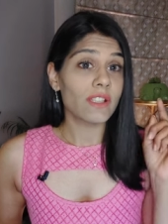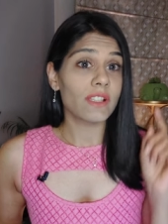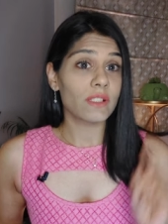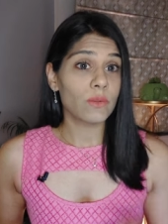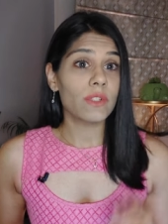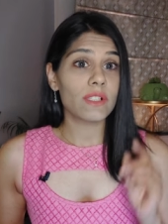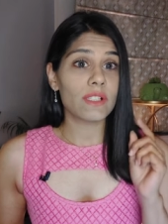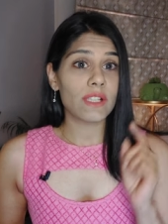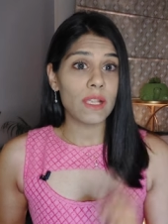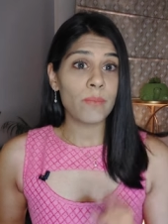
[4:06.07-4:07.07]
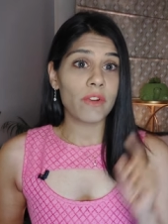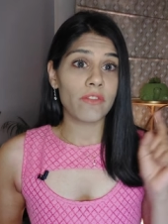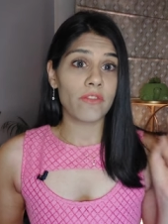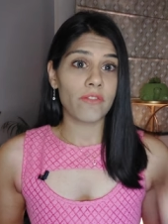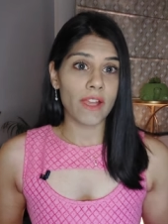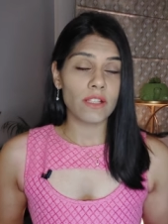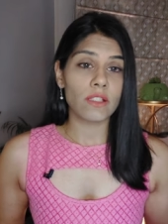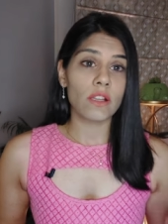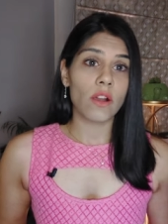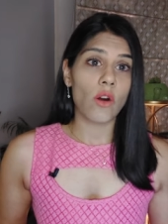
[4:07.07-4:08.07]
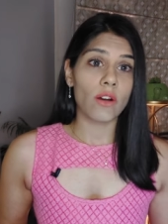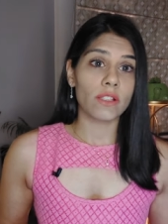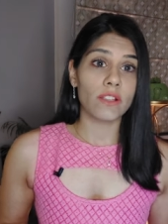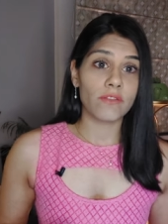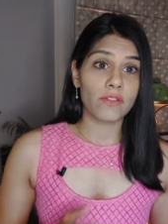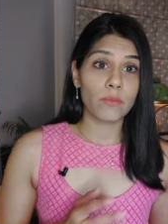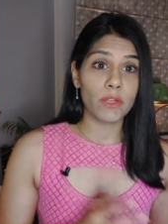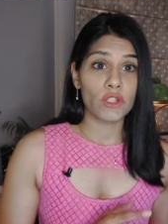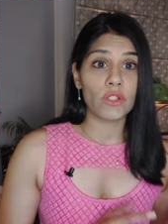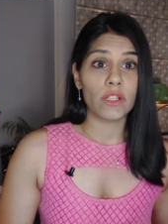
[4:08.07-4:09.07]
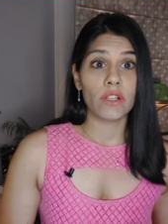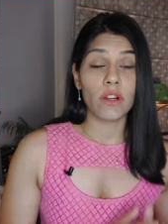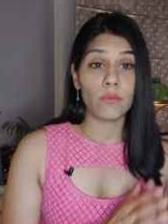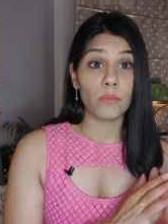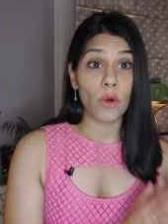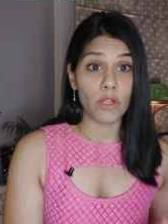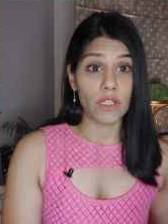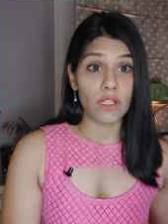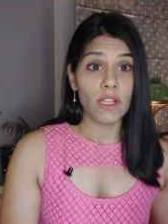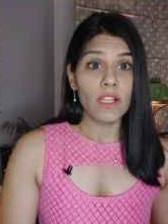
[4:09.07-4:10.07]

They do the same effect on inflammation in our body.